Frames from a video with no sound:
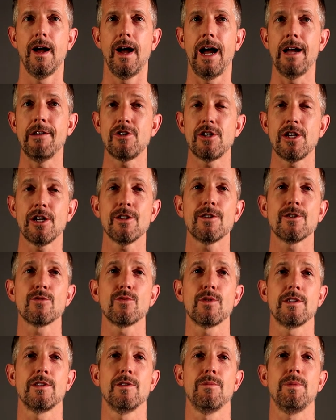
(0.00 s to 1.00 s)
I've shared
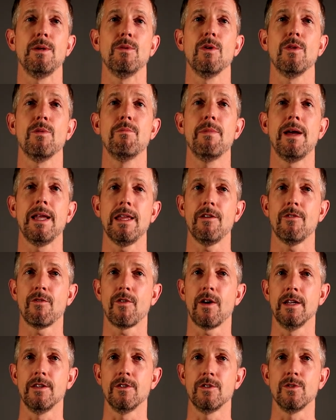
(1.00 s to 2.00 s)
this recipe with many
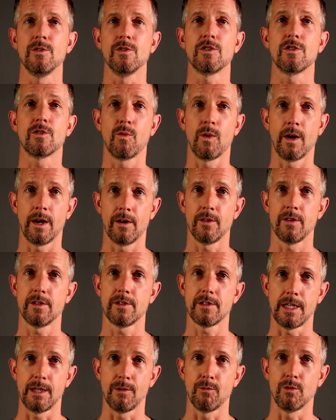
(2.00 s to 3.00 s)
friends who swear the
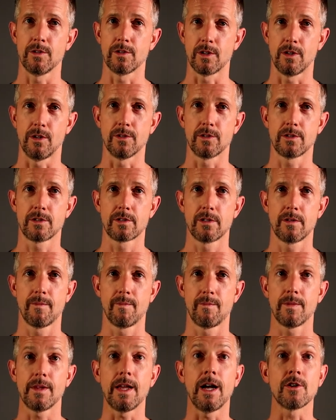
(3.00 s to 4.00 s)
same results.
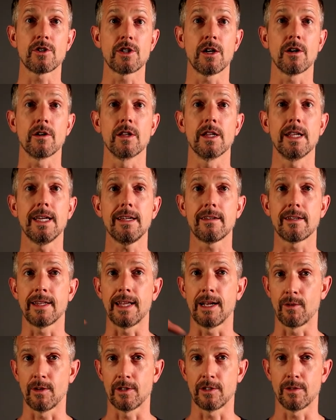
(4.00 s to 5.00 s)
I'll share a link to
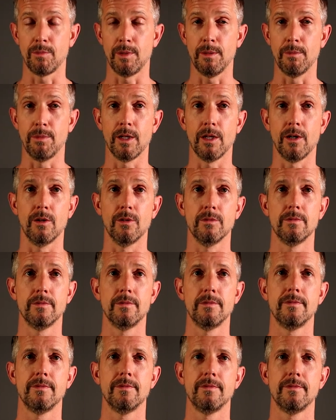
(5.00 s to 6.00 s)
that recipe below.
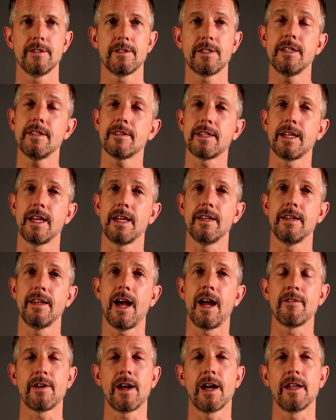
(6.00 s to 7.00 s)
Since then,
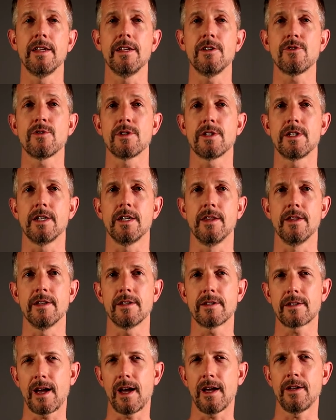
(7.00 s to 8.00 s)
I've gotten interested in
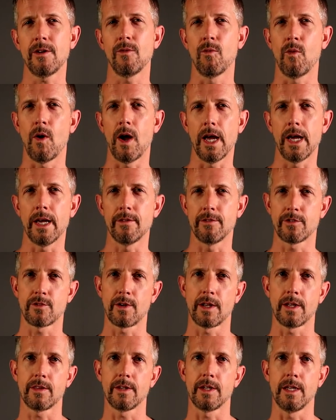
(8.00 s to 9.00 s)
this kind of way of
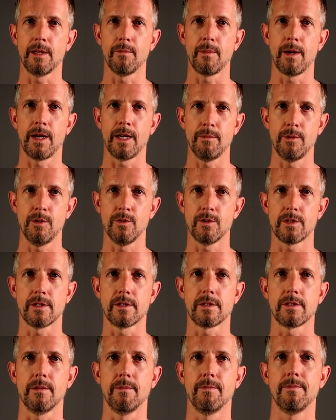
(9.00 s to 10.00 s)
strengthening my immune
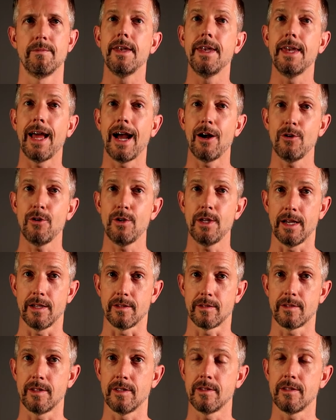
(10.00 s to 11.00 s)
system. Now,
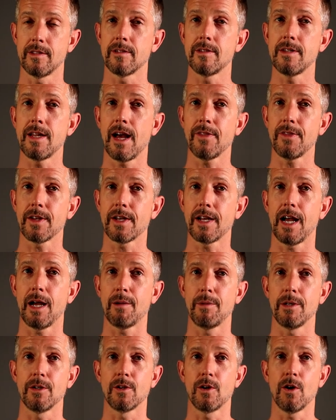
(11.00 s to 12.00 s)
yes, this is not the
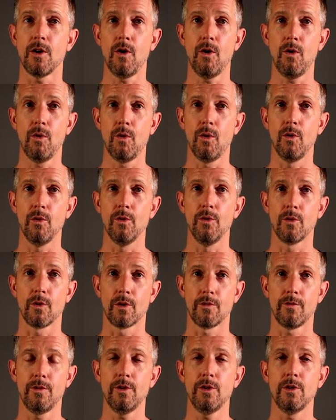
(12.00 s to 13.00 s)
common cold
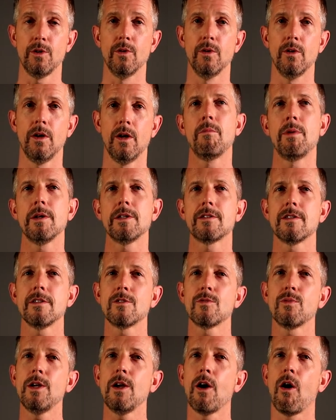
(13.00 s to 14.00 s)
nor flu, but
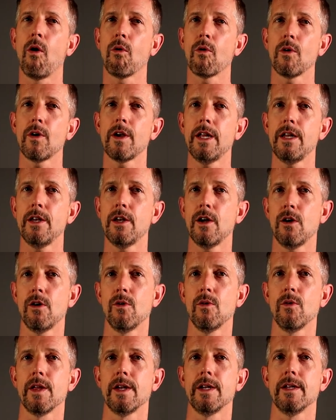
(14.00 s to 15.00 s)
since we already
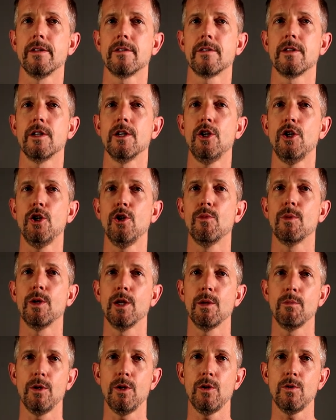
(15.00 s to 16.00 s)
know that it's the human
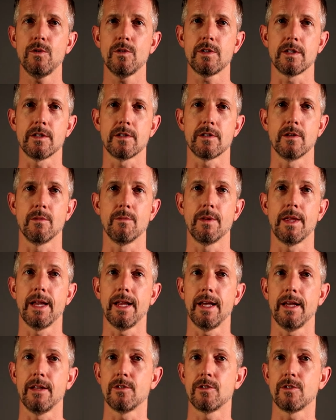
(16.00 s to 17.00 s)
immune system that
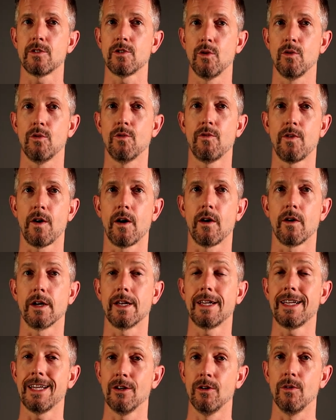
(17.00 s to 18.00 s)
has so far
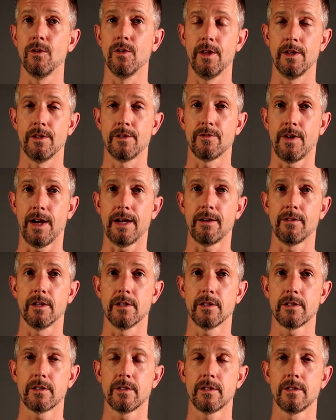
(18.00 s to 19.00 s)
killed this
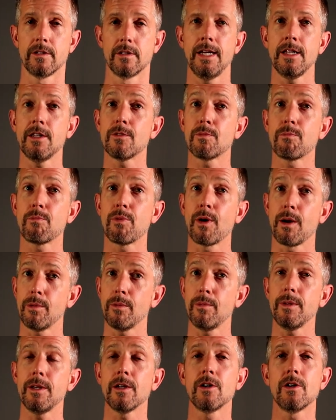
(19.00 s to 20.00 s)
virus, it's
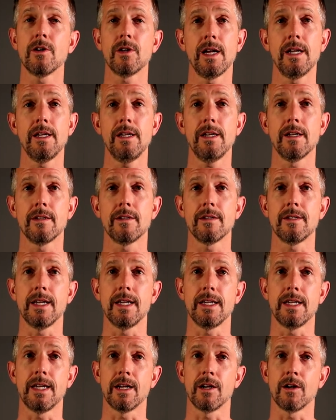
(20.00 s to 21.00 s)
probably a good idea to
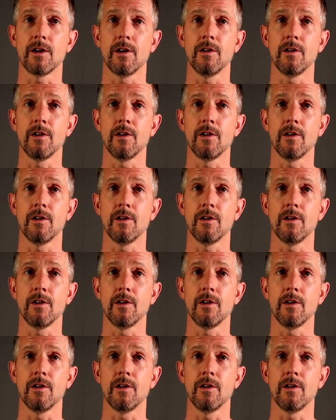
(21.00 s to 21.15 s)
take care